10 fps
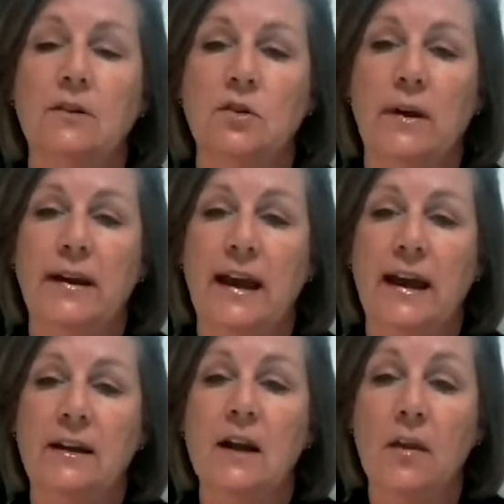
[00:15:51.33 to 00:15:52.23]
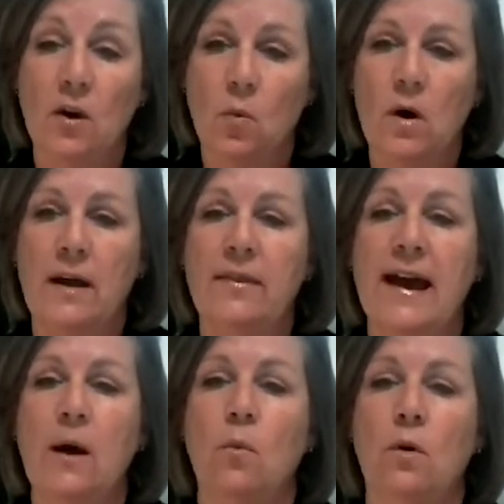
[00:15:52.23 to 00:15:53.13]
doing another one
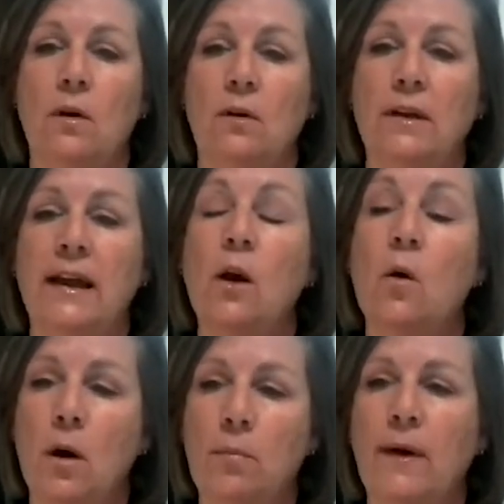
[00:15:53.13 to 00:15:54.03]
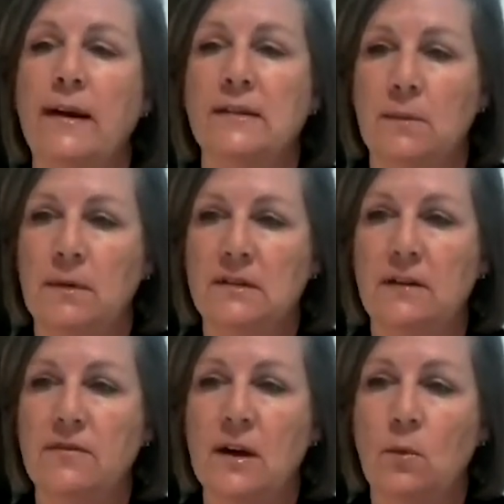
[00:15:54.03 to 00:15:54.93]
that will incorporate some of the
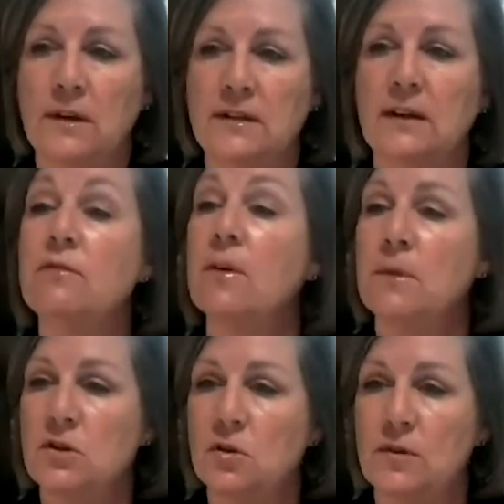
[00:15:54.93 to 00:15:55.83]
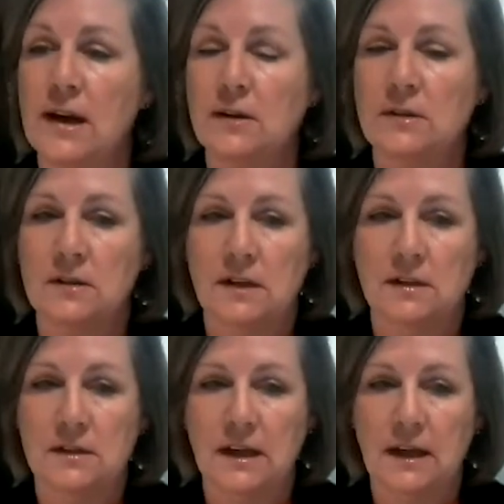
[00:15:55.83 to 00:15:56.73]
stuff that we did from the
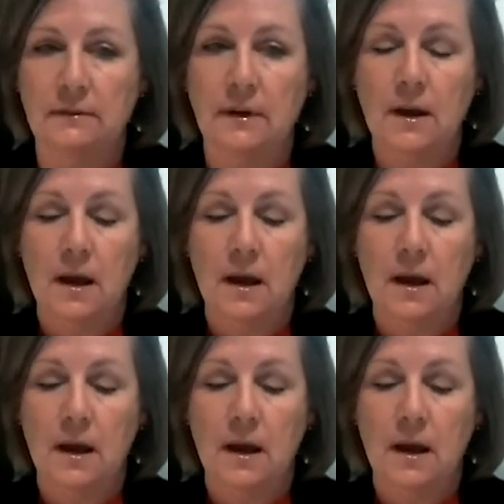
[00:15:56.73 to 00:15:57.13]
2016